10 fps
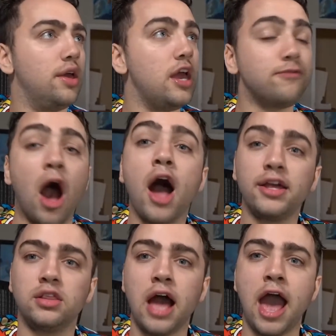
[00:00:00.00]
If I
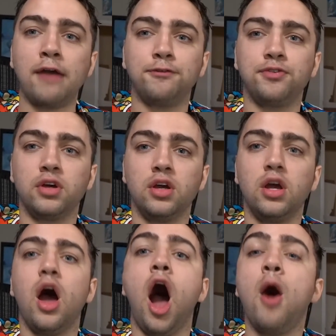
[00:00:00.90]
laugh,
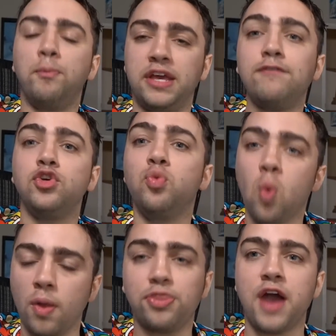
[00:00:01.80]
I'll give you
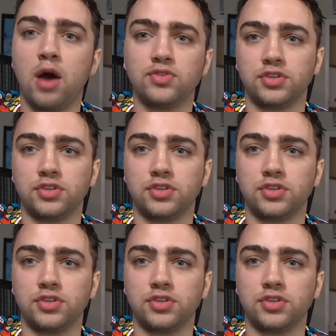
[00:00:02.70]
one thousand